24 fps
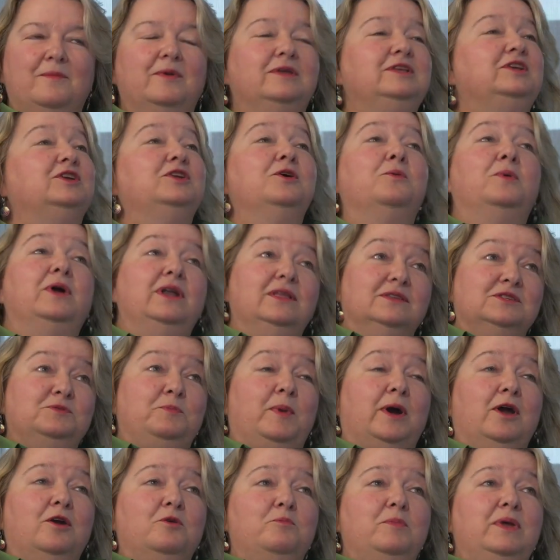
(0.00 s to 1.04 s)
You know what
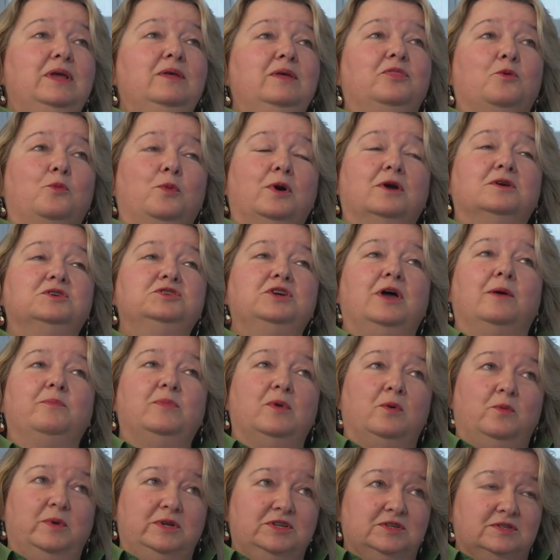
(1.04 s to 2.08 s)
inspired me? The
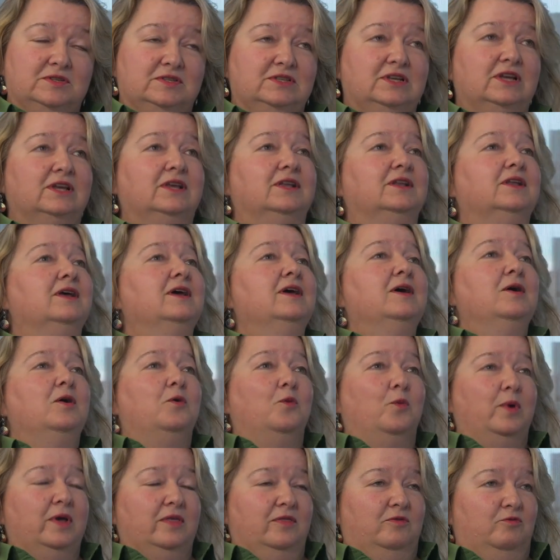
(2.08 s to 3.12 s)
workshop that we just did
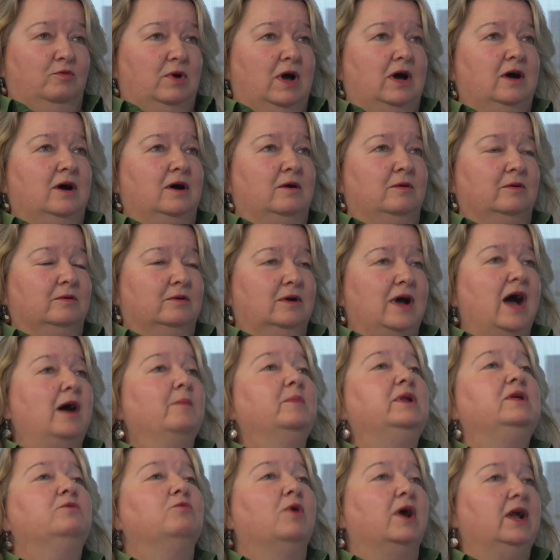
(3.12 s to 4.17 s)
with
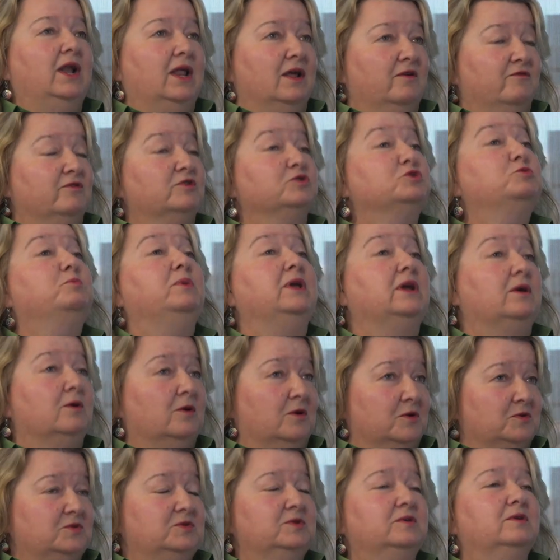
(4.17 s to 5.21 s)
comedy writing for
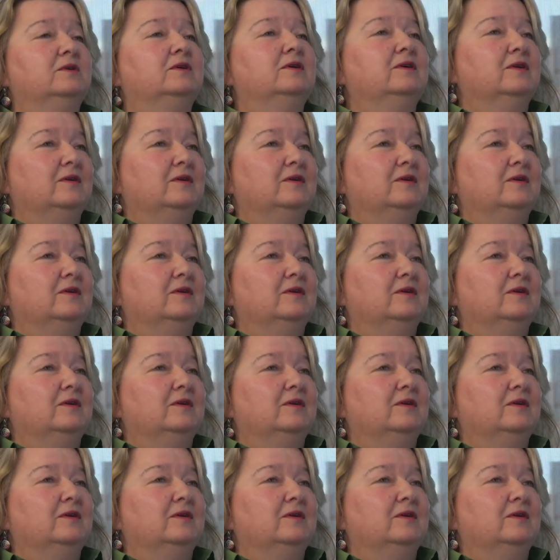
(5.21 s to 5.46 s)
speakers.